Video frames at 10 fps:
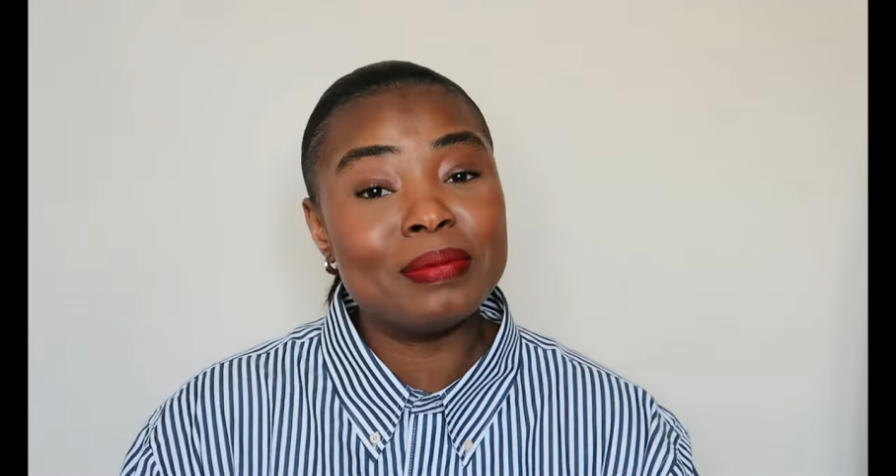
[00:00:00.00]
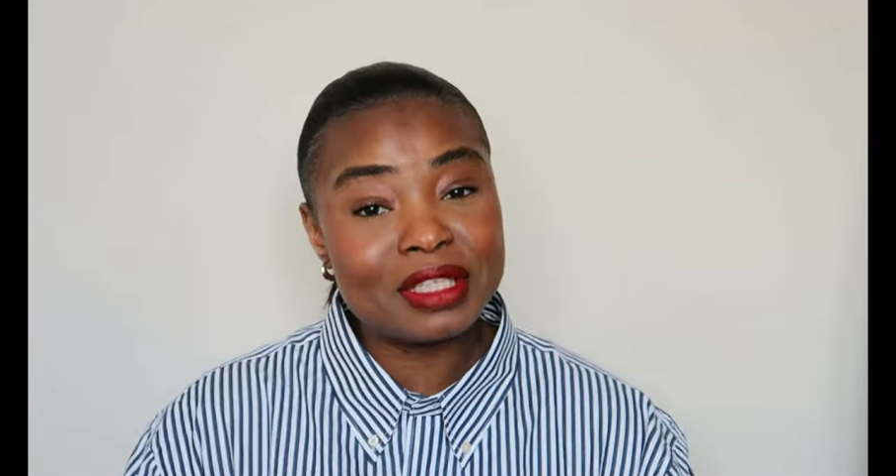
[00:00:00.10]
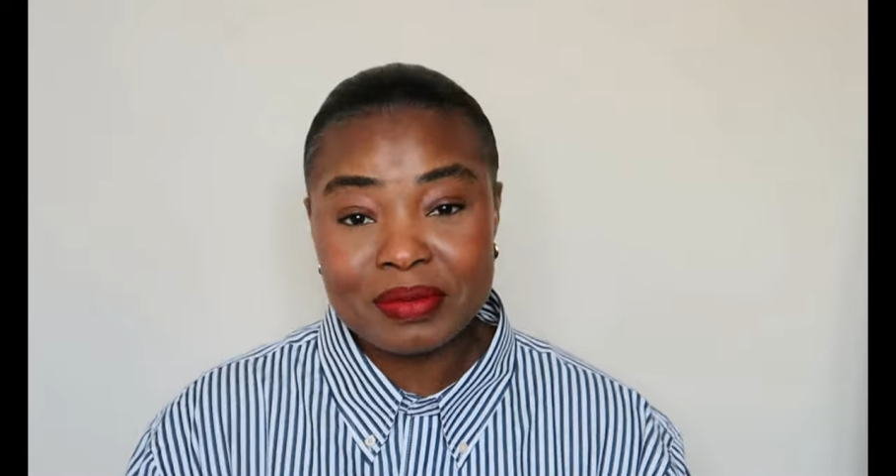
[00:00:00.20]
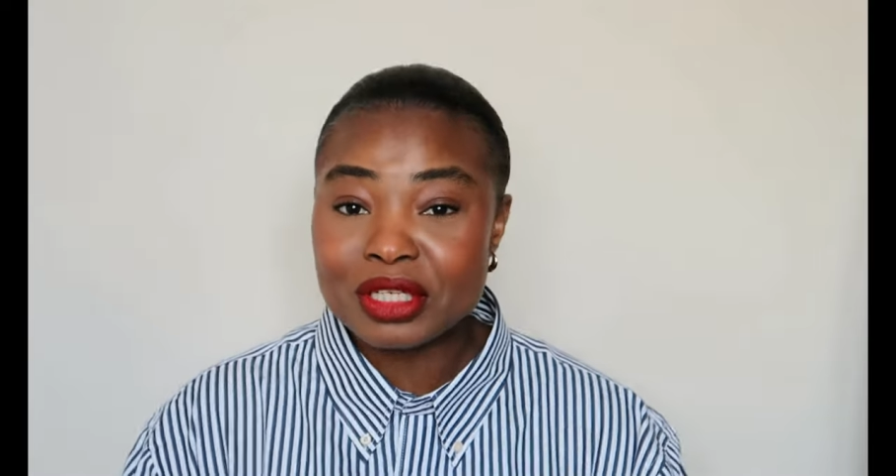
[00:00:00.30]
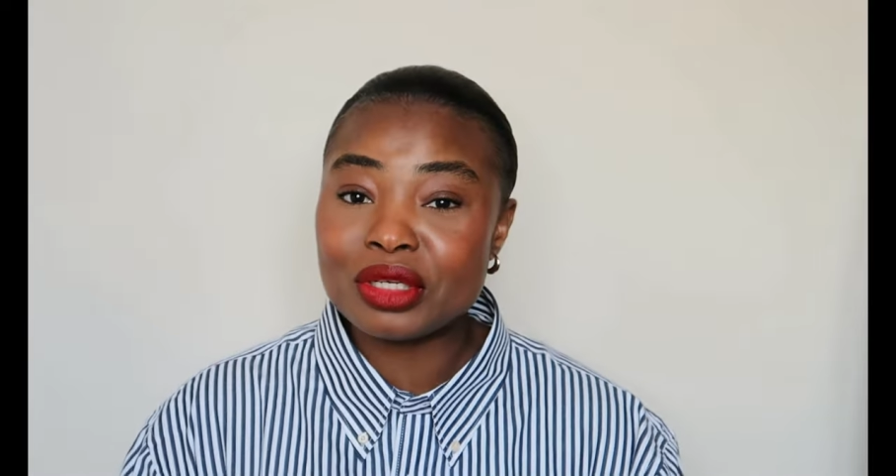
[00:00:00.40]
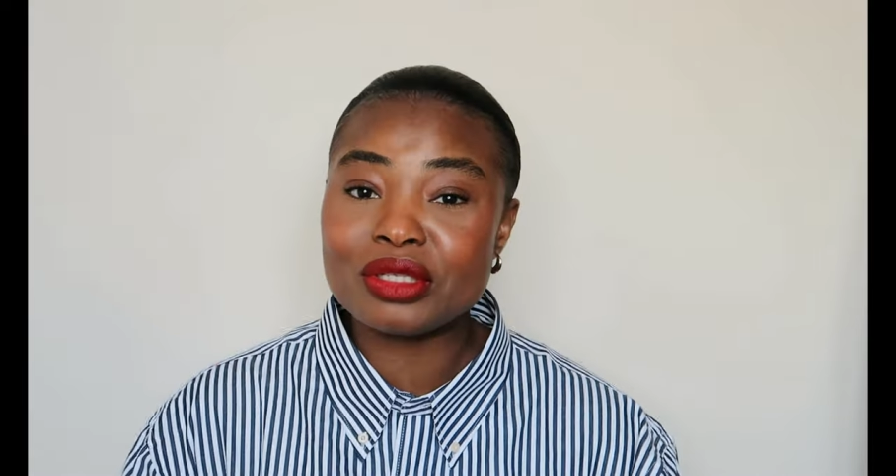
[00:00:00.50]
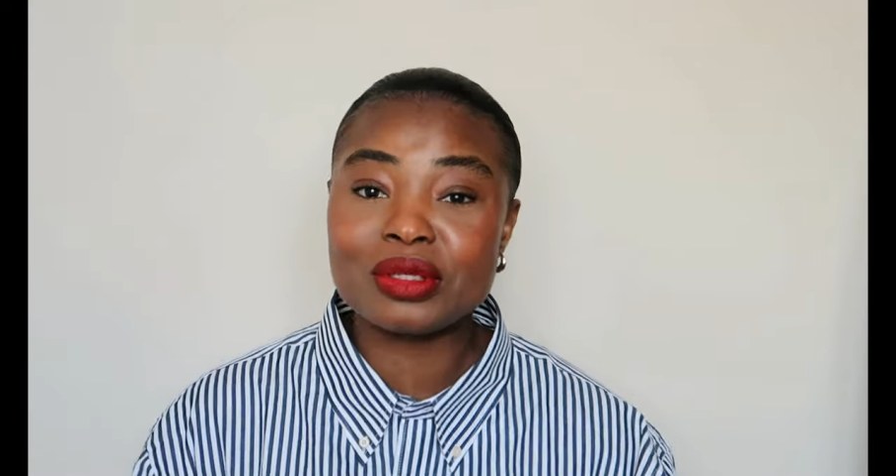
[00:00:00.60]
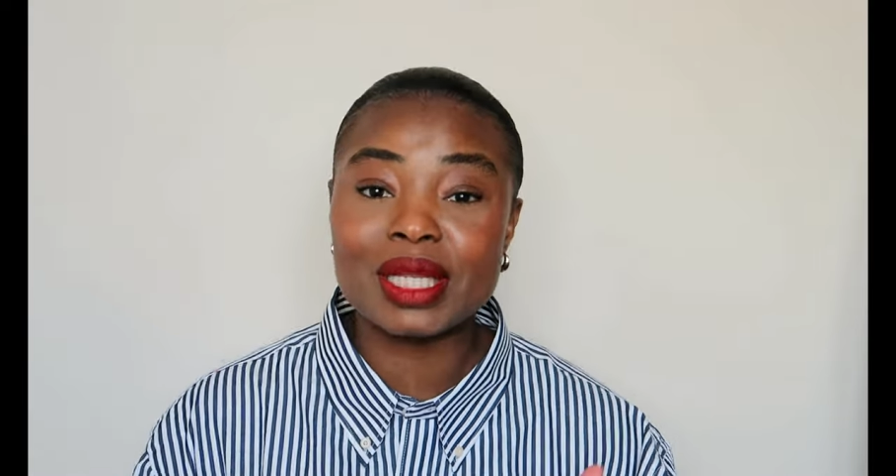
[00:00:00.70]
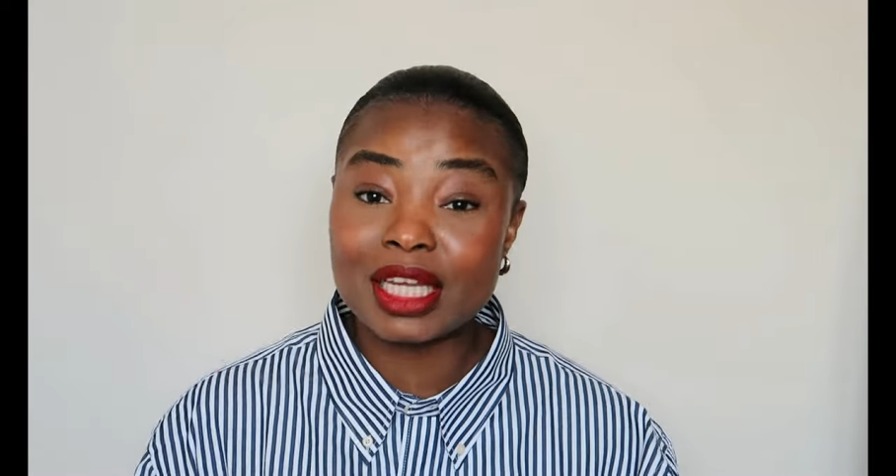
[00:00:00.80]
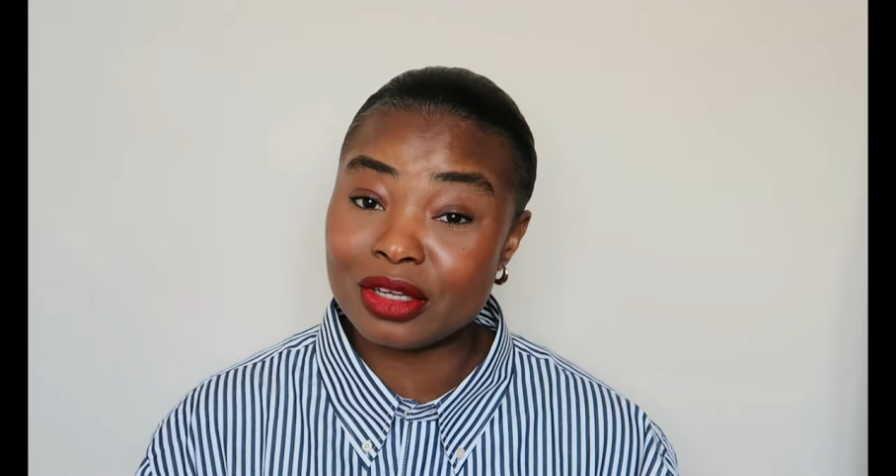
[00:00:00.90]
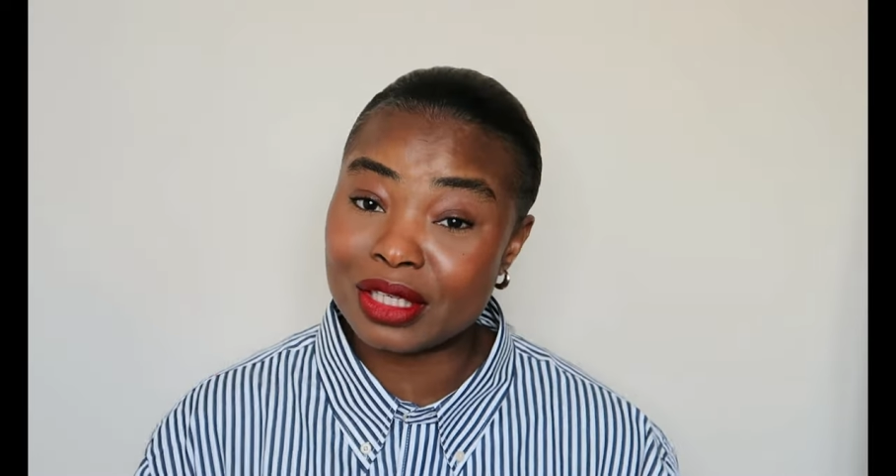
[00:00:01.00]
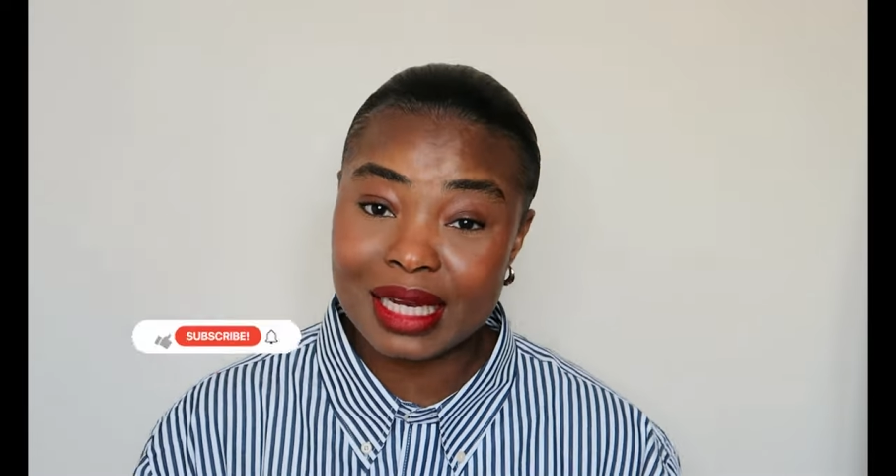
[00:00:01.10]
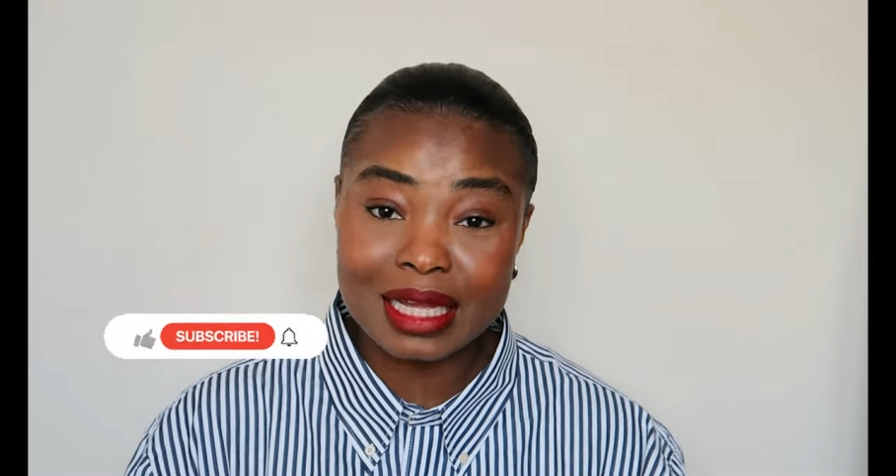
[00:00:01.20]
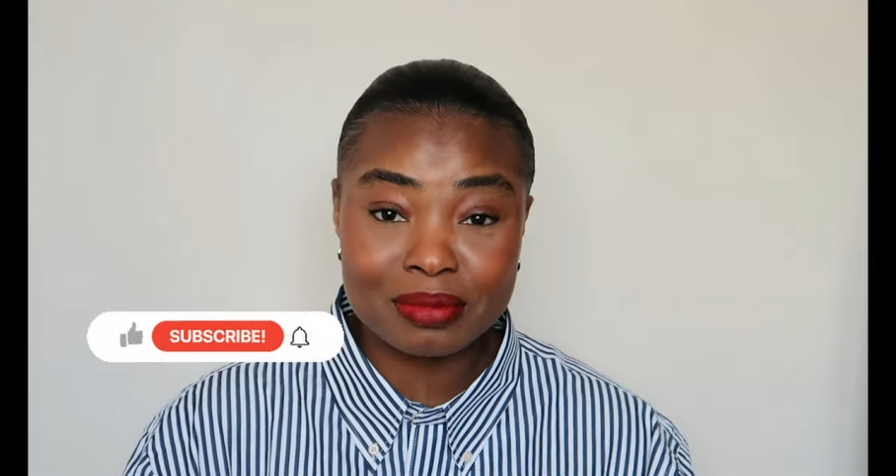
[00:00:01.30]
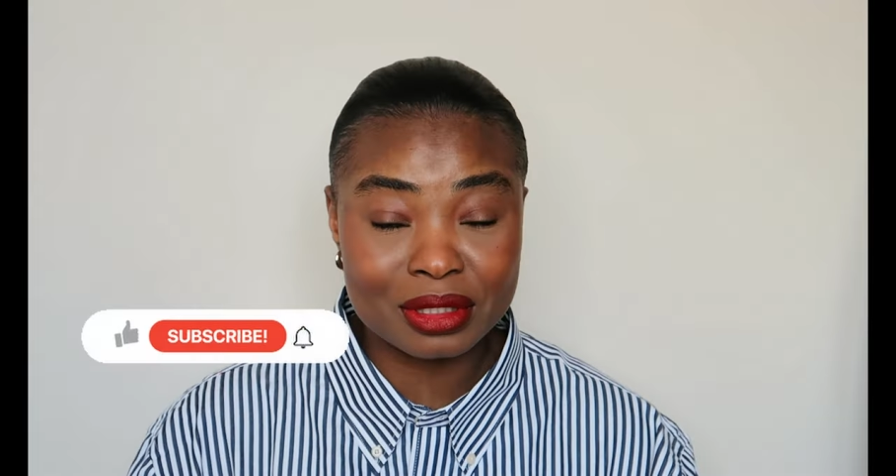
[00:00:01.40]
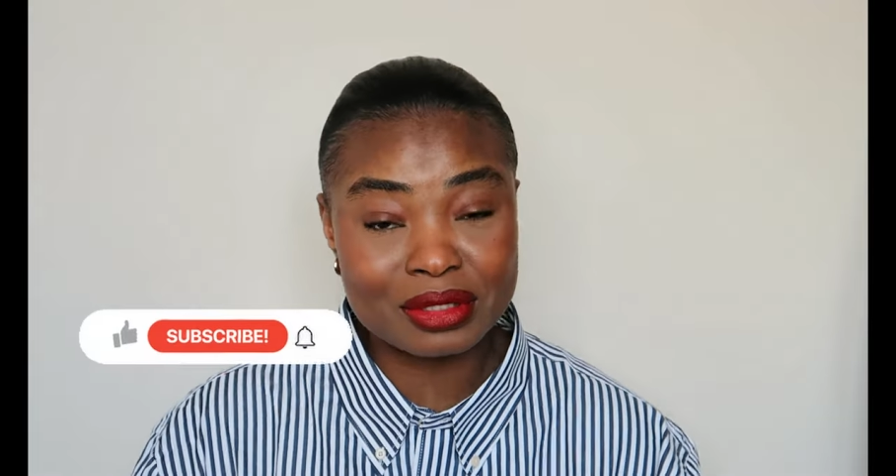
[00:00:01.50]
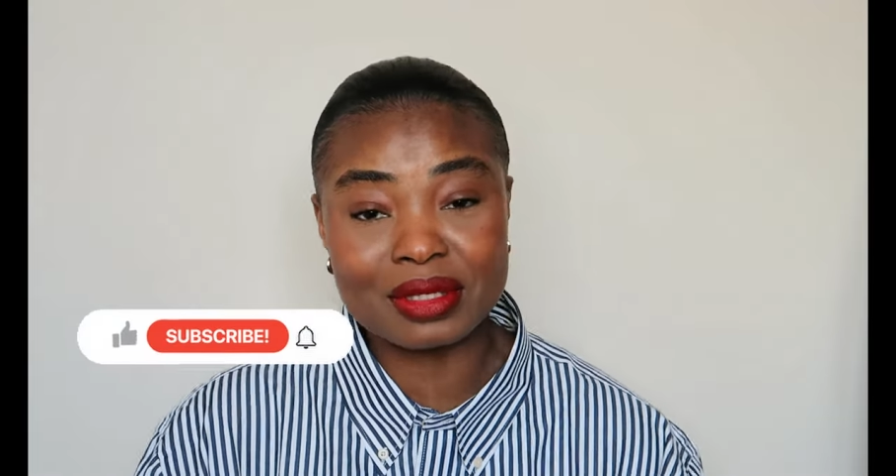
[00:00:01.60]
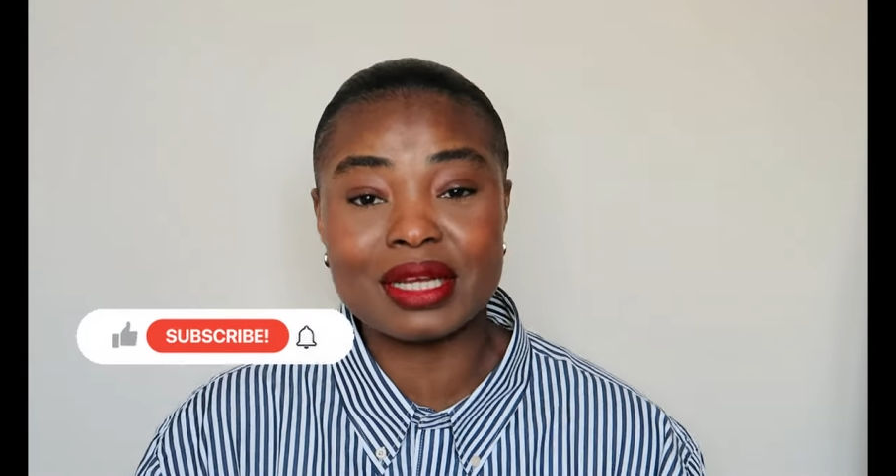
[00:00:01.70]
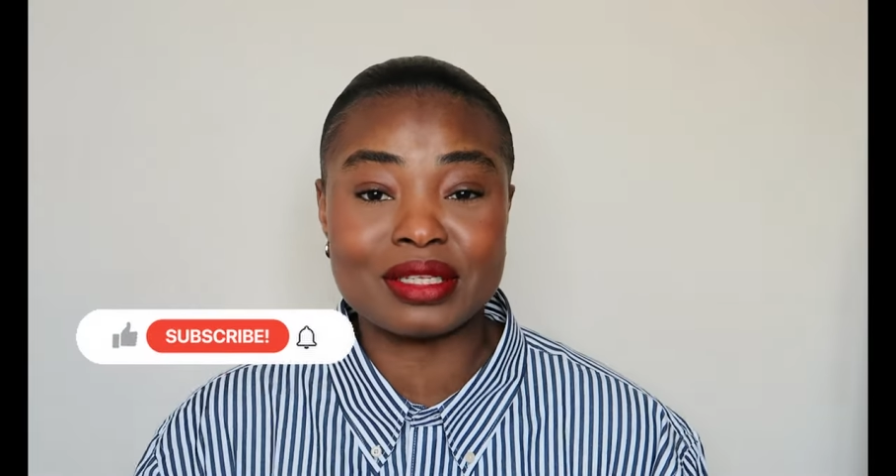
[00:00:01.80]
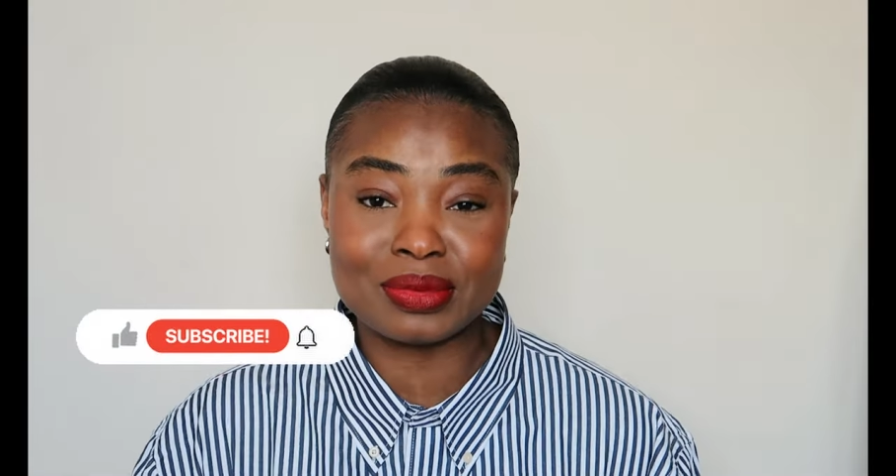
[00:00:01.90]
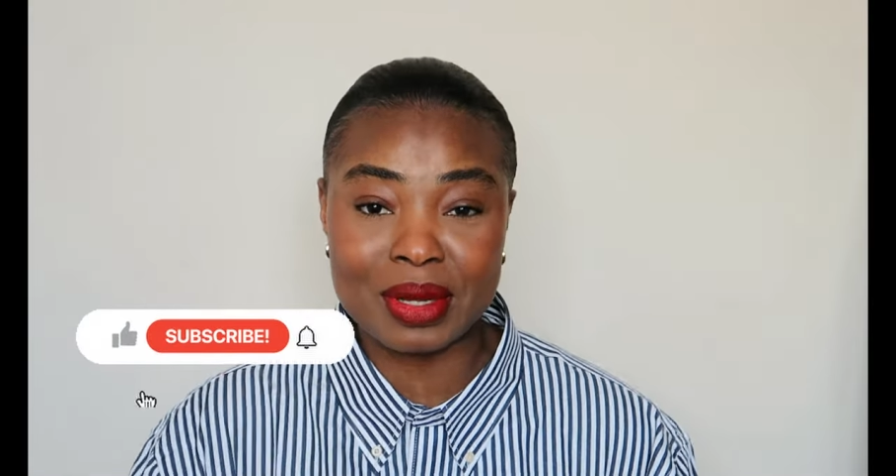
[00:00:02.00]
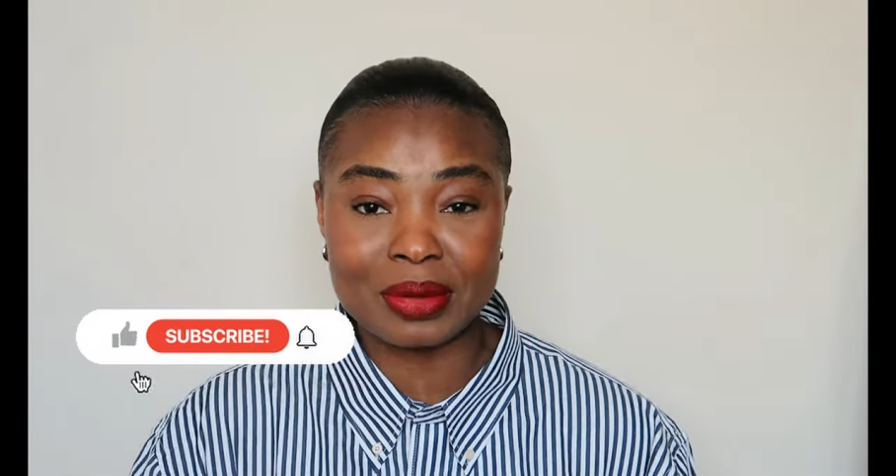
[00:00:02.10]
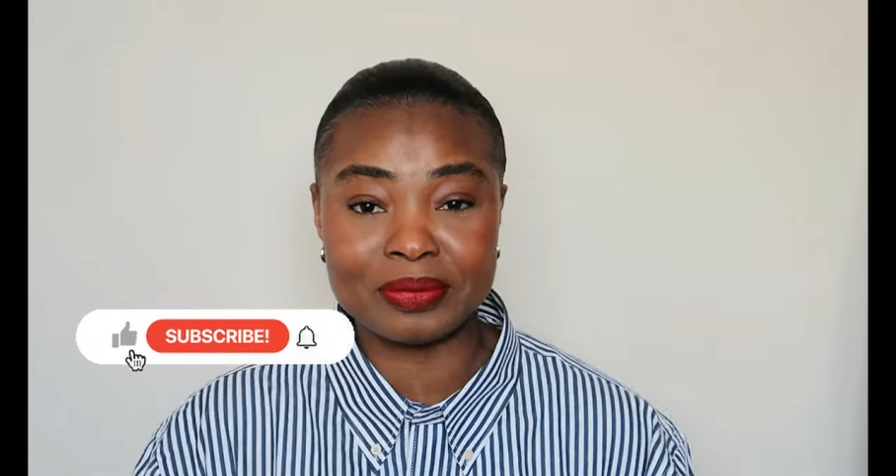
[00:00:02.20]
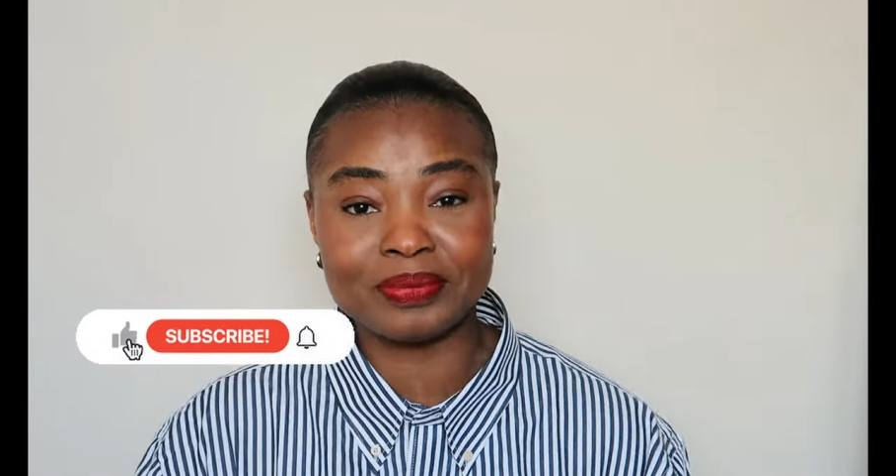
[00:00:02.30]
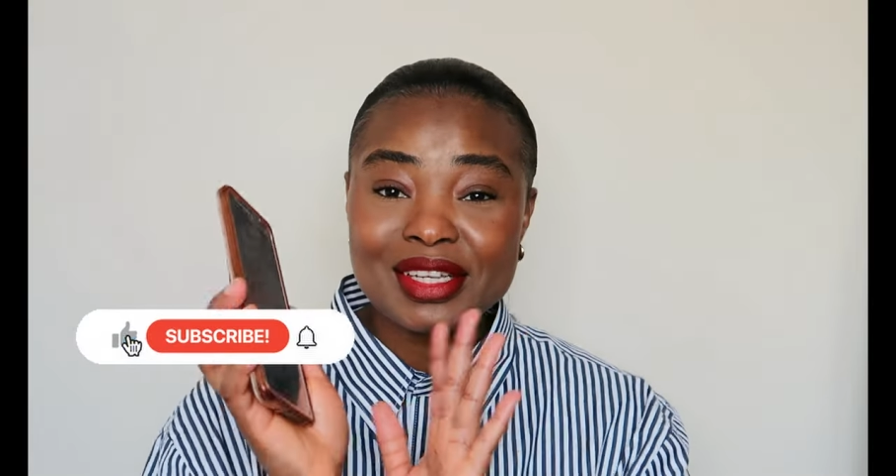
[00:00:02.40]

please be sure to click on the like button as well